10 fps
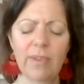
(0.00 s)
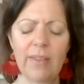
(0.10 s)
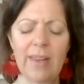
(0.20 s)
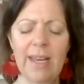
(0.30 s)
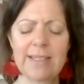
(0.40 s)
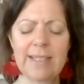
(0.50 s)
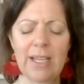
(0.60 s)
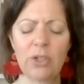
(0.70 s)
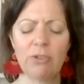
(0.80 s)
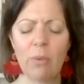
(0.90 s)
And then let's
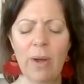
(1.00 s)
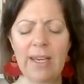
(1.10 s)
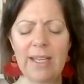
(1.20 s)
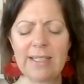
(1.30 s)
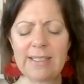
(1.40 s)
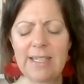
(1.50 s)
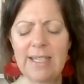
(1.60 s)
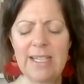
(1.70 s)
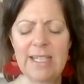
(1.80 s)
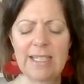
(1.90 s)
take your awareness
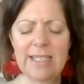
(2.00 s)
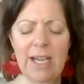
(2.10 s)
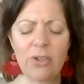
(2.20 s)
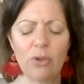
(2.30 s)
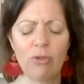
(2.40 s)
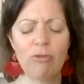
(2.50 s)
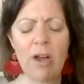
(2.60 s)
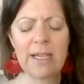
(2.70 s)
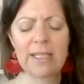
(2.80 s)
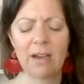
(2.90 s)
down your
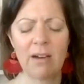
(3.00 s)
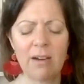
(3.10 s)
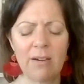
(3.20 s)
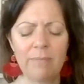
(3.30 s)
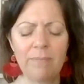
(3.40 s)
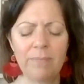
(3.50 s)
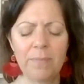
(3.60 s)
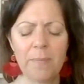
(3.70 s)
right arm,